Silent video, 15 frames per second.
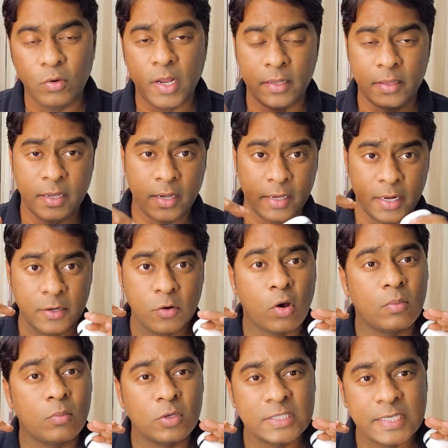out, and they connect
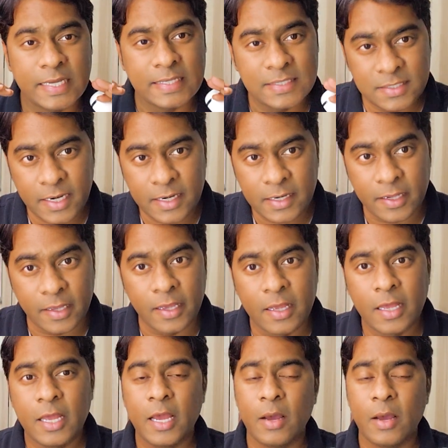almost instantly.